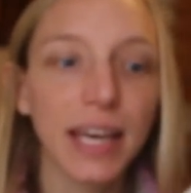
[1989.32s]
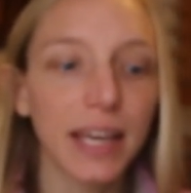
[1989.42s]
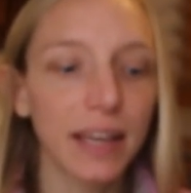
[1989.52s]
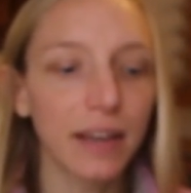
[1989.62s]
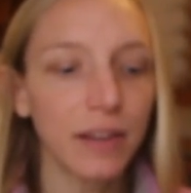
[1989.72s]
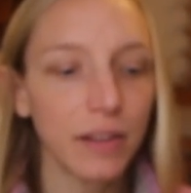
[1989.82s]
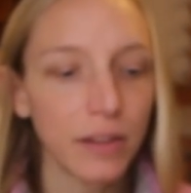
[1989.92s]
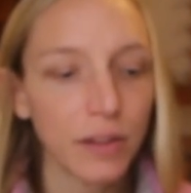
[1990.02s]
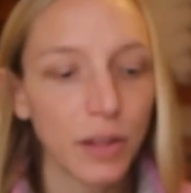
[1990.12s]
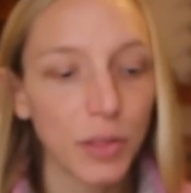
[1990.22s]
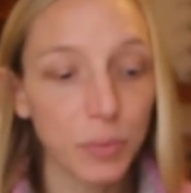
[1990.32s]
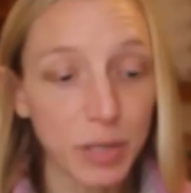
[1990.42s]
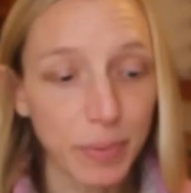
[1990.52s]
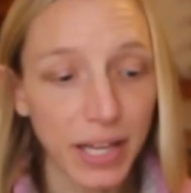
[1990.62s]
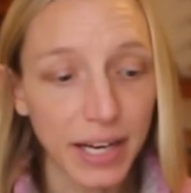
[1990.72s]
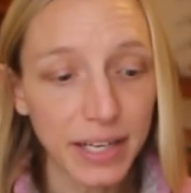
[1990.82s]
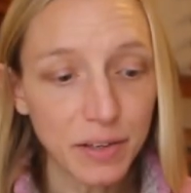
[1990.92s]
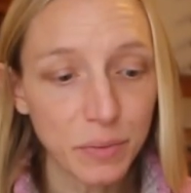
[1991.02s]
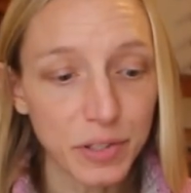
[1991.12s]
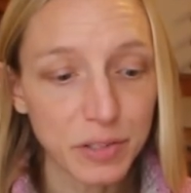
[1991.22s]
a three
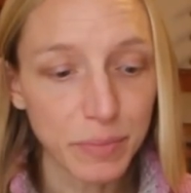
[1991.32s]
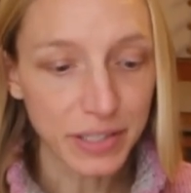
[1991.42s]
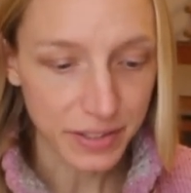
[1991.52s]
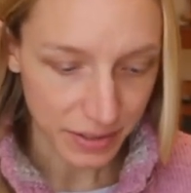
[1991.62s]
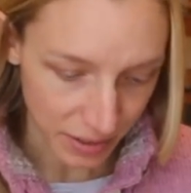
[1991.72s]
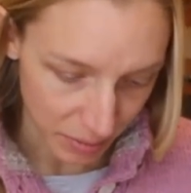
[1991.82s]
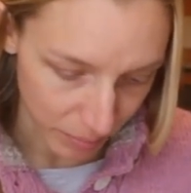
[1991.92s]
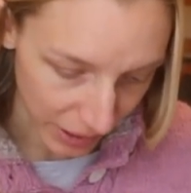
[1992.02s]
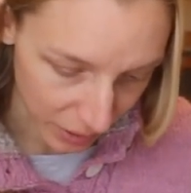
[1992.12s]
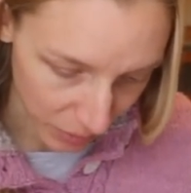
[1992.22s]
ply, which meets my